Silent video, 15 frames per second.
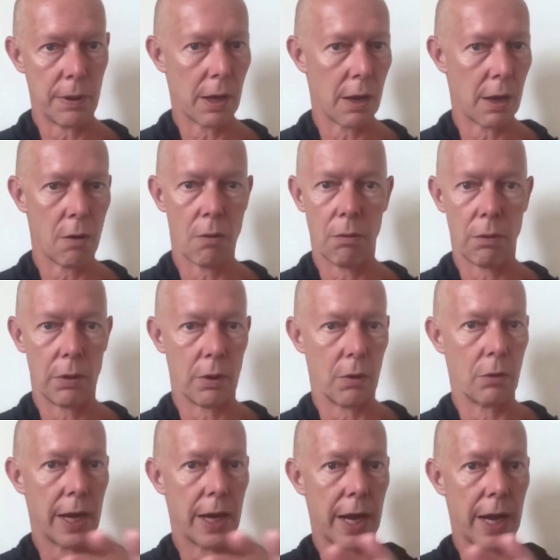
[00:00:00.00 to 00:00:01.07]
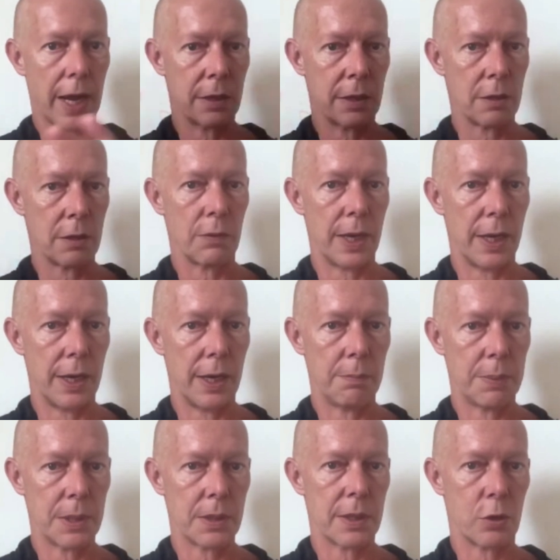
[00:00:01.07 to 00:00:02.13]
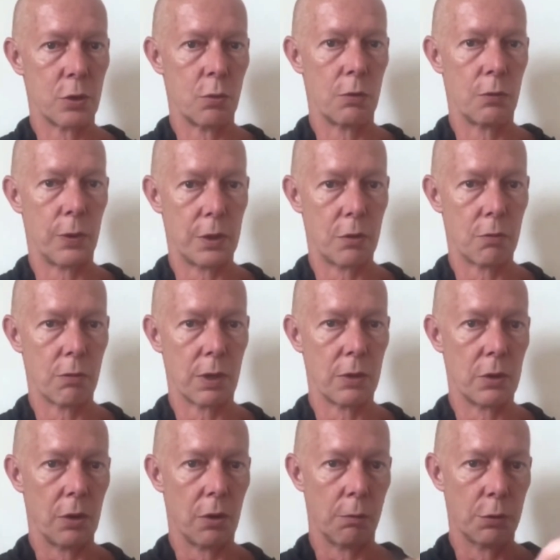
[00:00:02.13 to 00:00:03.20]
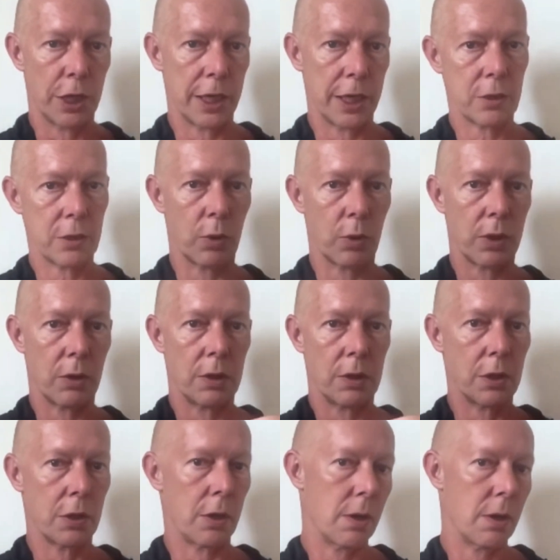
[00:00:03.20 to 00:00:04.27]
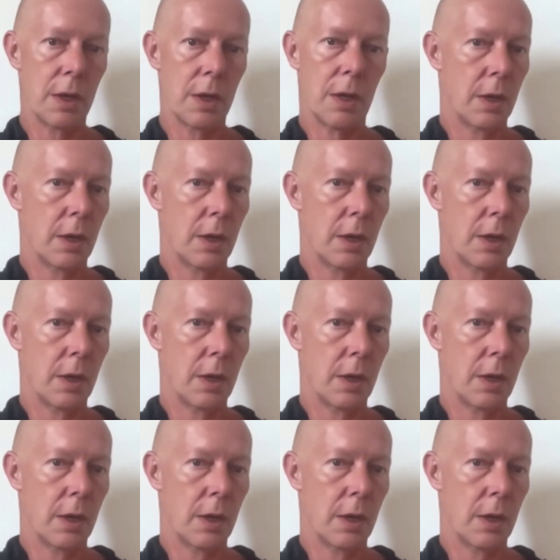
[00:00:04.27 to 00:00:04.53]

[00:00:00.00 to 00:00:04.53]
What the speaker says: how, the axis of ellipse that you would fit around the objects, what is the